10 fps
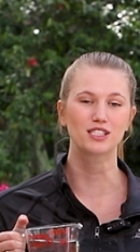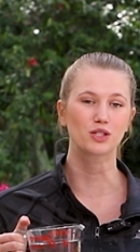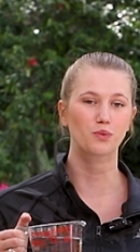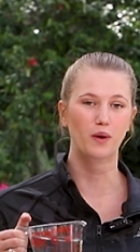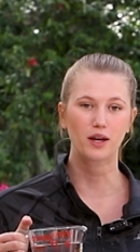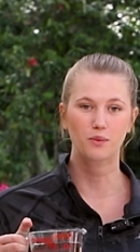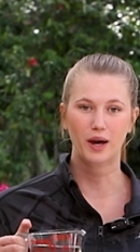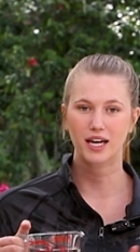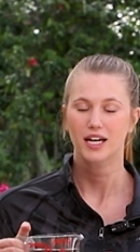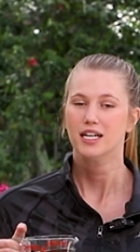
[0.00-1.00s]
is a great
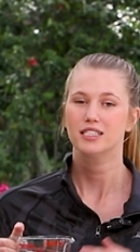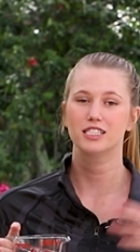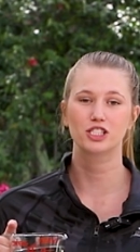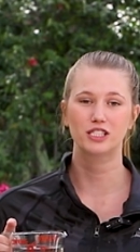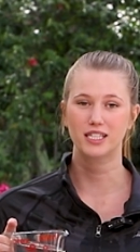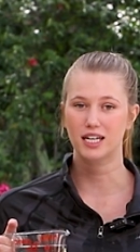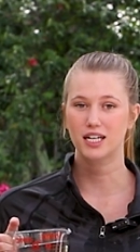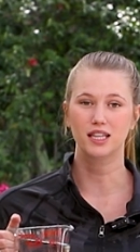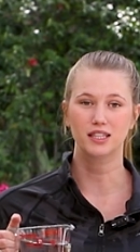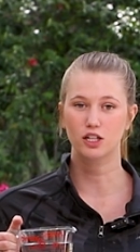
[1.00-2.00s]
way to just get
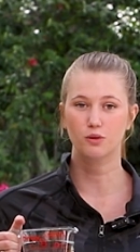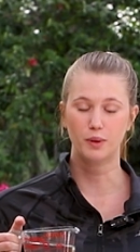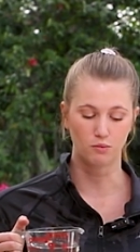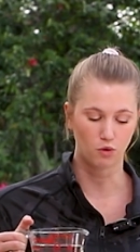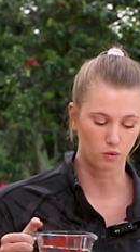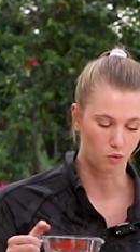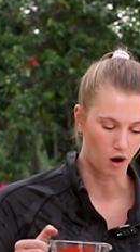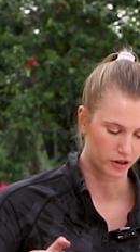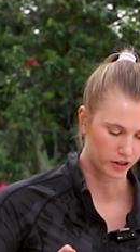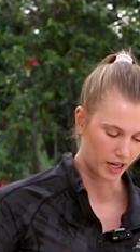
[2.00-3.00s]
a little bit more
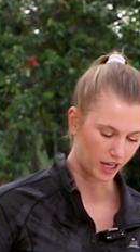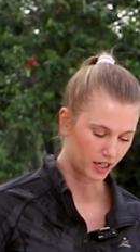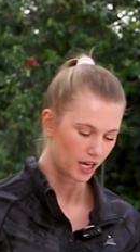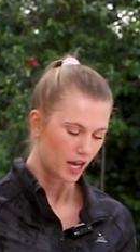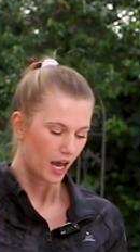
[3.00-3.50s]
water in.